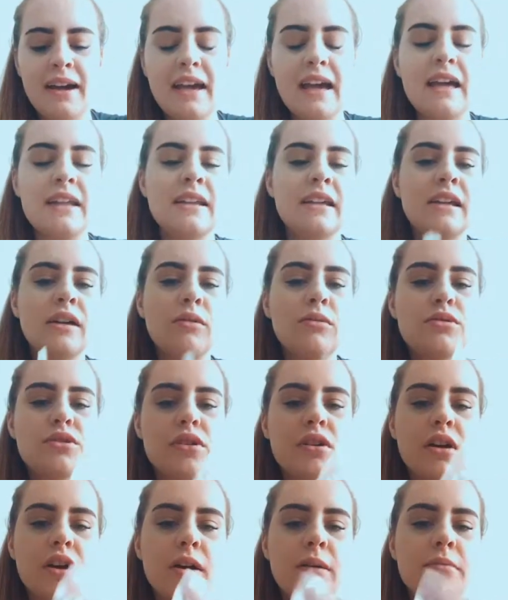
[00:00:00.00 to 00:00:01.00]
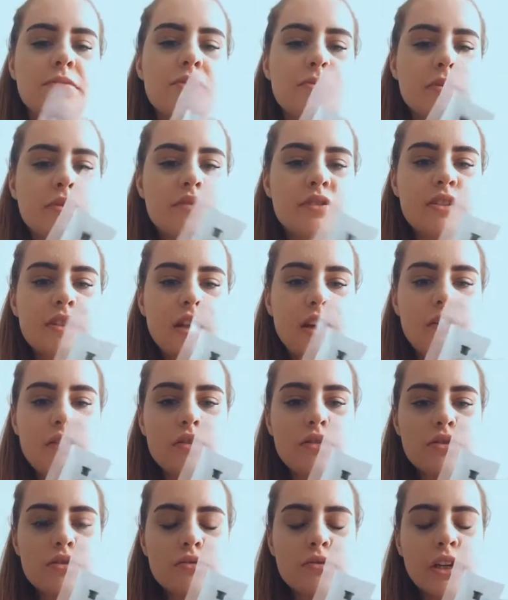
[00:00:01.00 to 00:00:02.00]
And then it also comes with a sterile
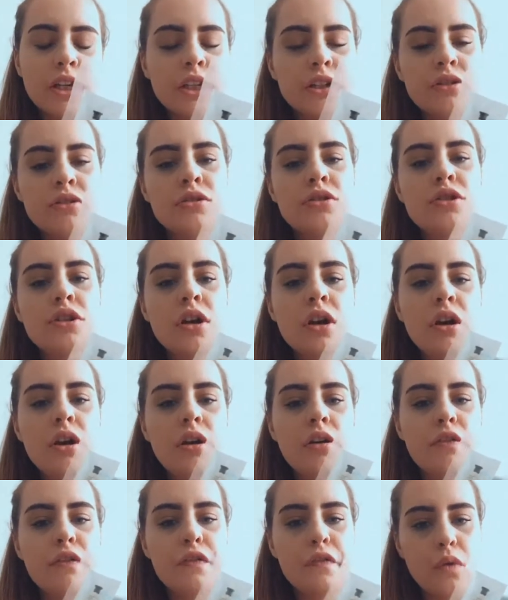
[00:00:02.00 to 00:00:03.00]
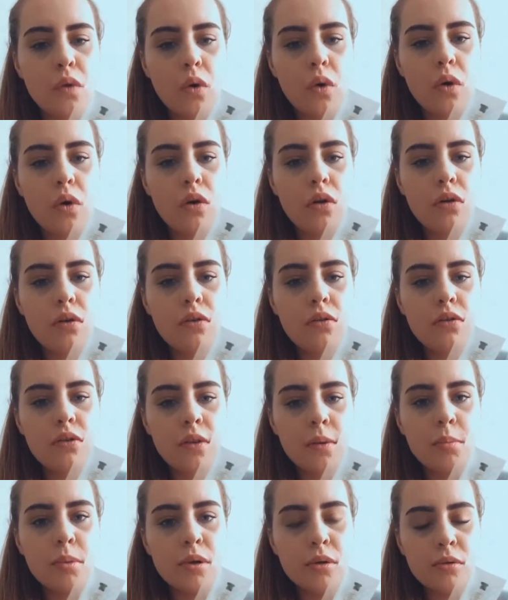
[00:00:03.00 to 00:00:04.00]
syringe for the
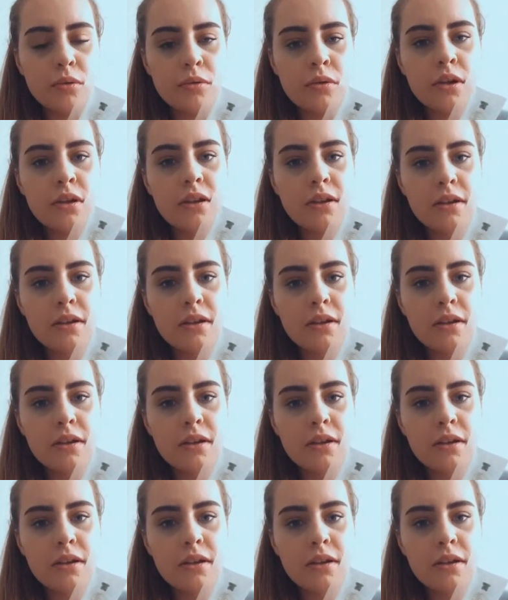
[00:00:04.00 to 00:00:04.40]
balloon